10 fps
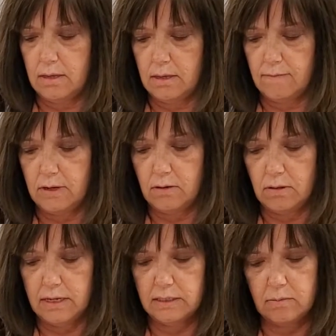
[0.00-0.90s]
If you don't
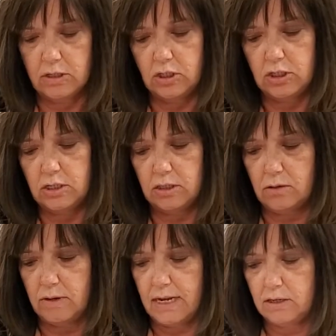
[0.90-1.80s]
like so much cheese, you
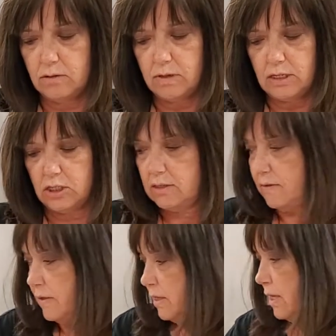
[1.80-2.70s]
don't add too much.
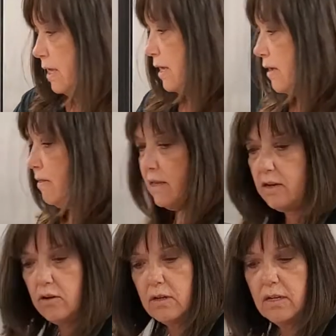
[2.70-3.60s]
And then
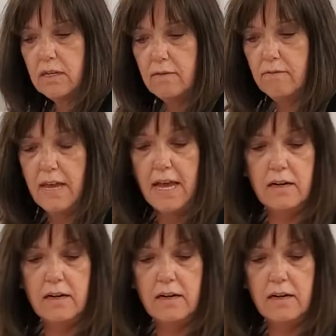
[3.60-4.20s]
you're going to give that a